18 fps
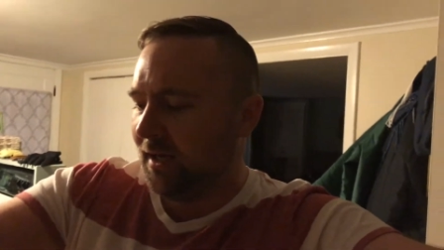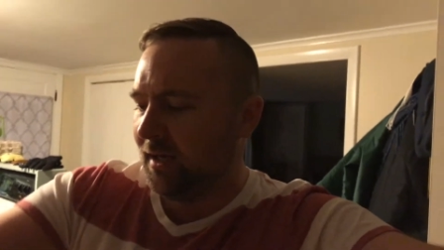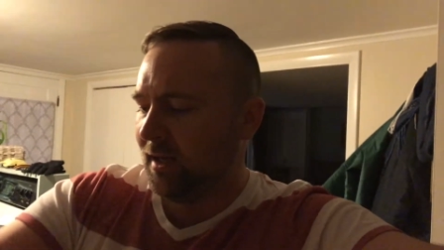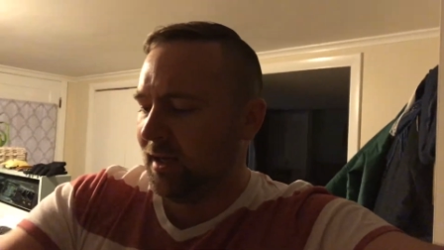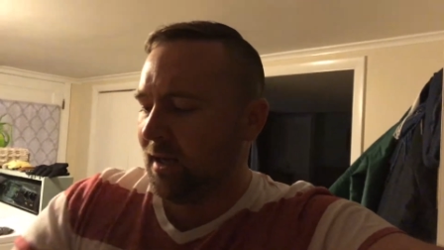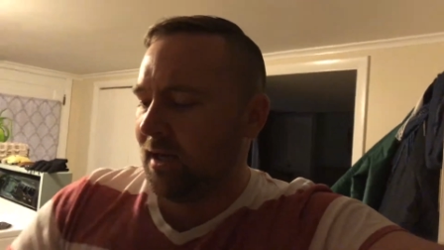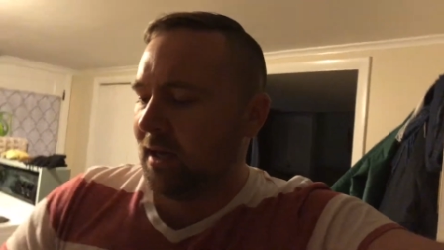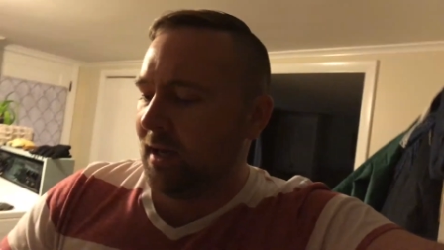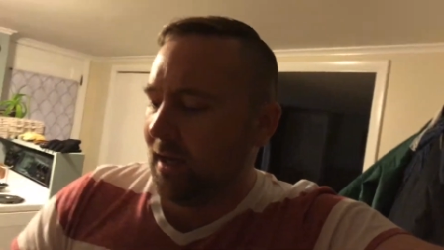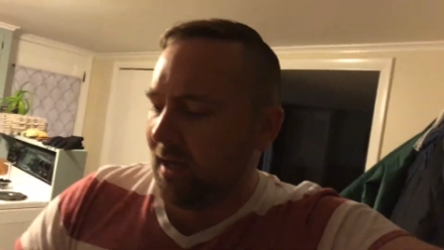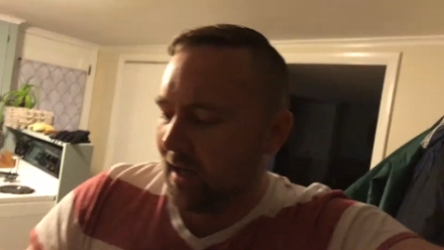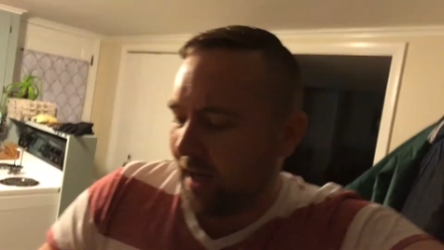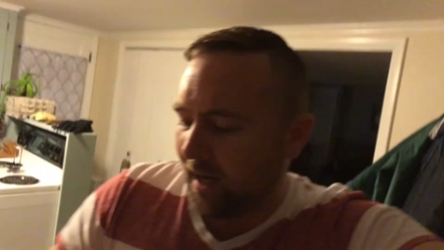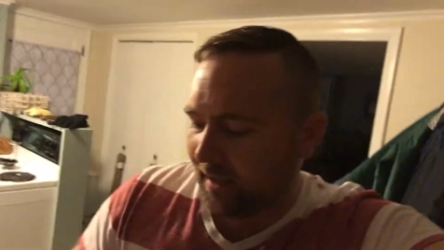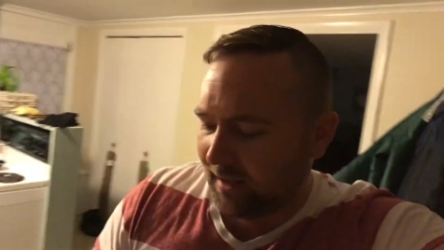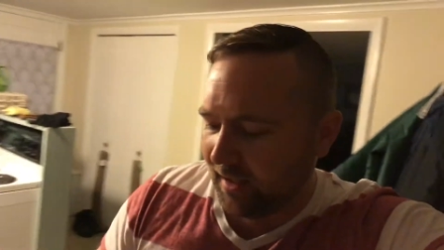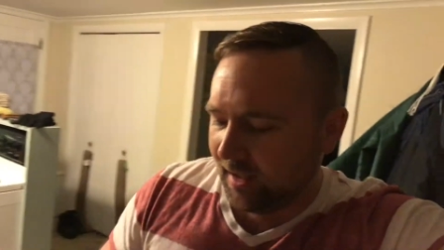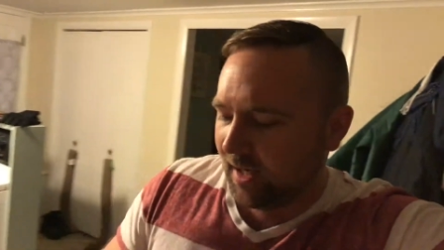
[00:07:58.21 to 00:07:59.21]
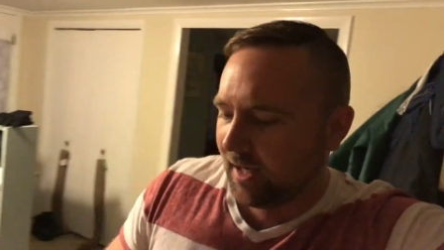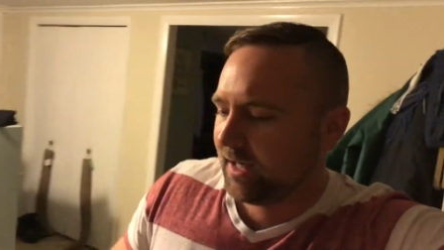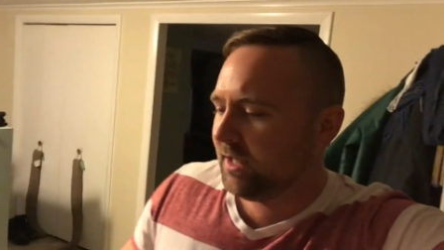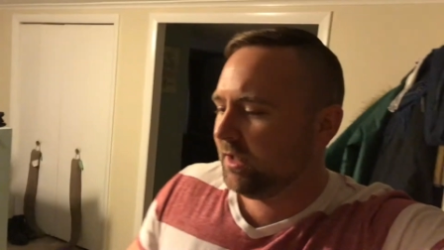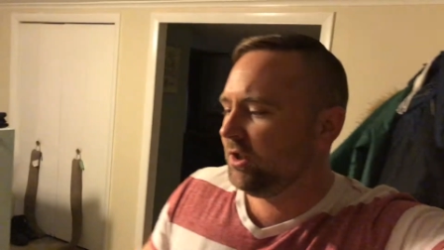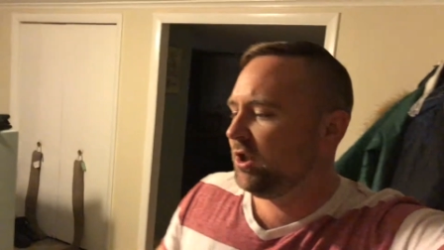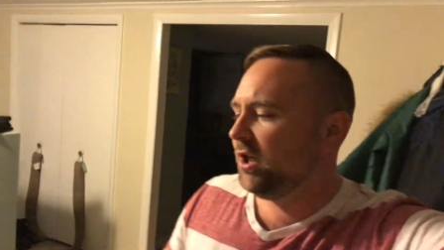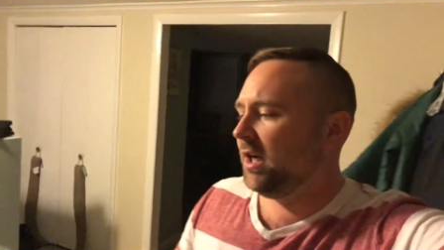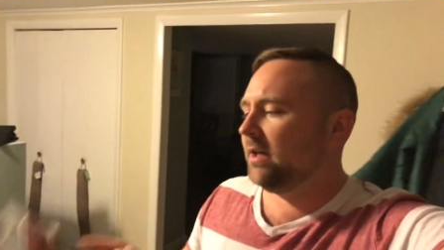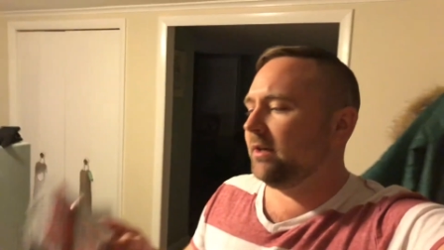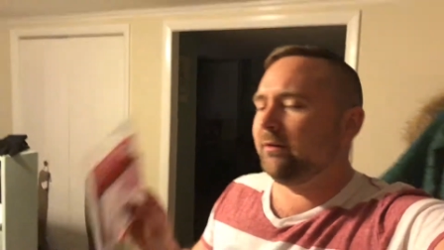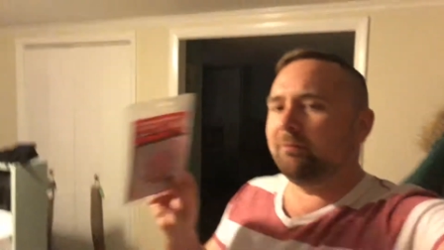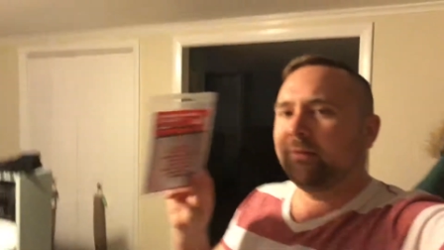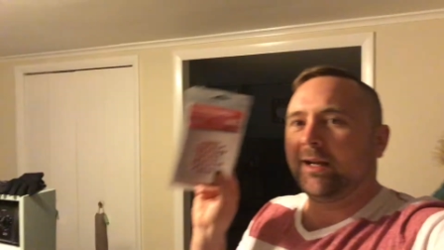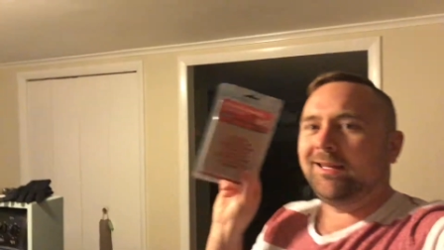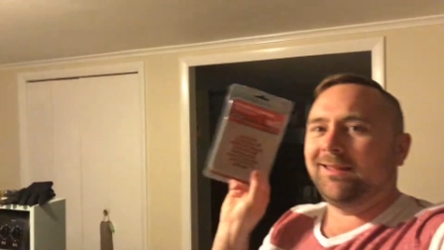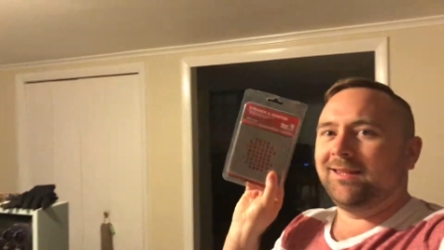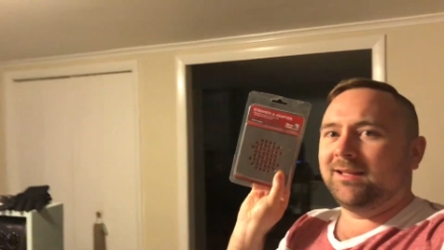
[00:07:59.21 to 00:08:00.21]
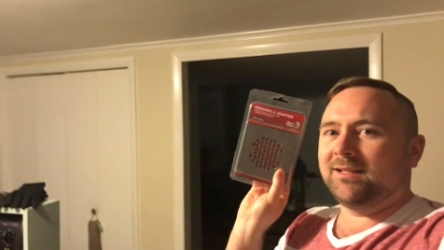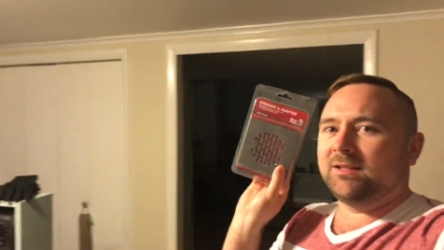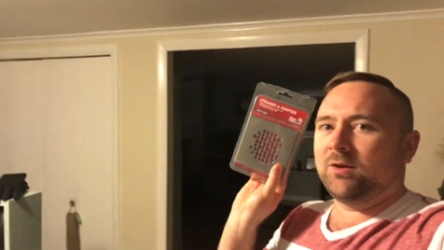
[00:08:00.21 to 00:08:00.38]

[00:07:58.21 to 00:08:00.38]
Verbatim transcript: I think I can jerry rig this